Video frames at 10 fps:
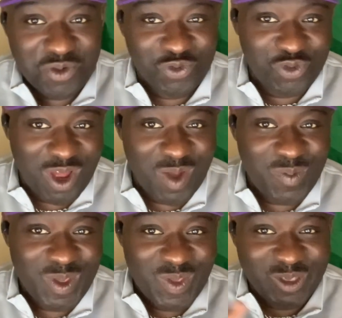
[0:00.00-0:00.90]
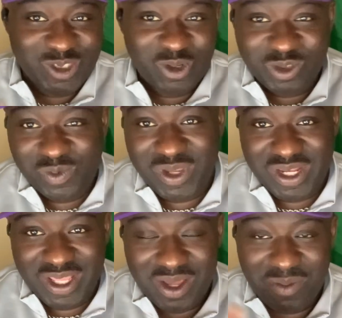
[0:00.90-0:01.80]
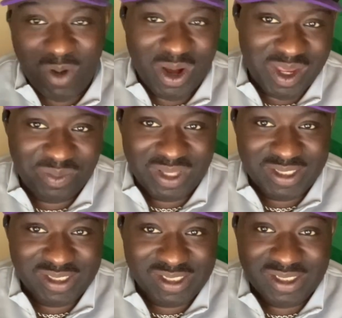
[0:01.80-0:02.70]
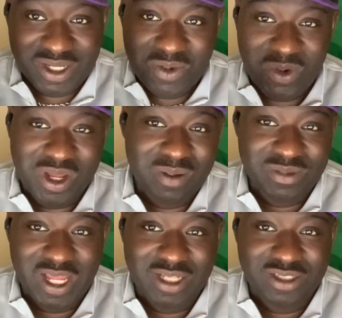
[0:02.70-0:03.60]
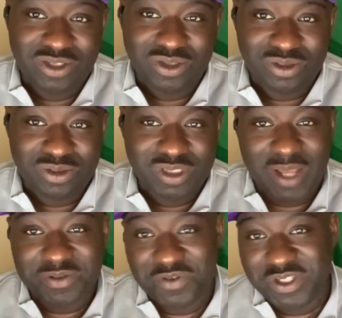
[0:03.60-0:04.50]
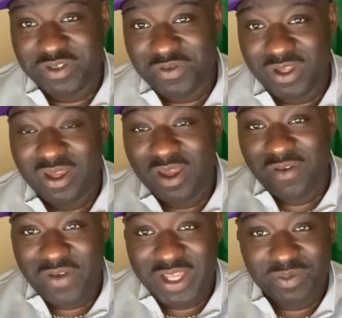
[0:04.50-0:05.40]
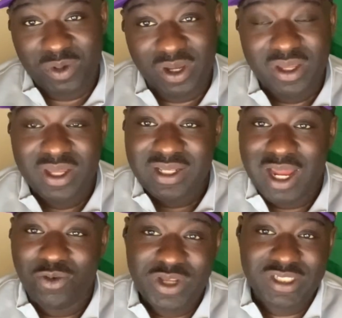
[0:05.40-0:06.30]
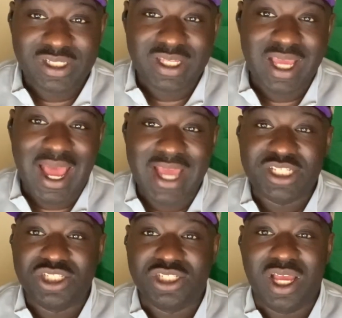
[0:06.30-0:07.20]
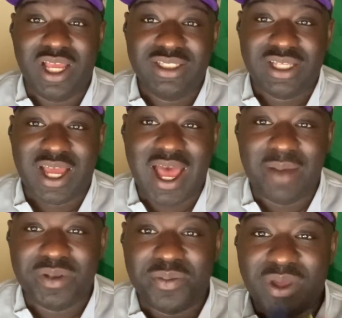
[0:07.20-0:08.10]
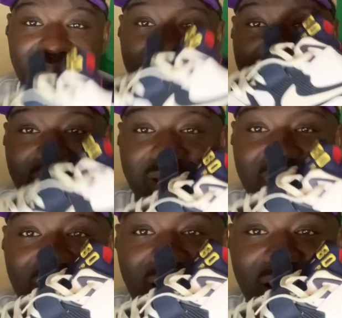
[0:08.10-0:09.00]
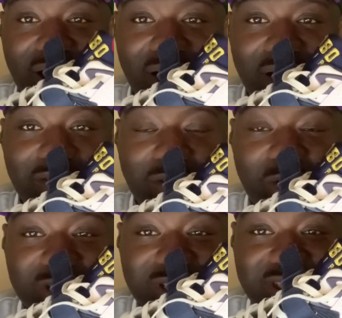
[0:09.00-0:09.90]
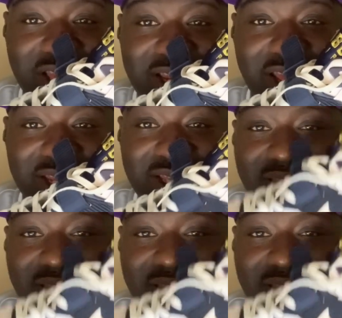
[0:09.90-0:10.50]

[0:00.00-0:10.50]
from the social media marketplaces when it comes down to shops vis-a-vis Facebook. Now, recently, I just copped a pair of course, the 1080,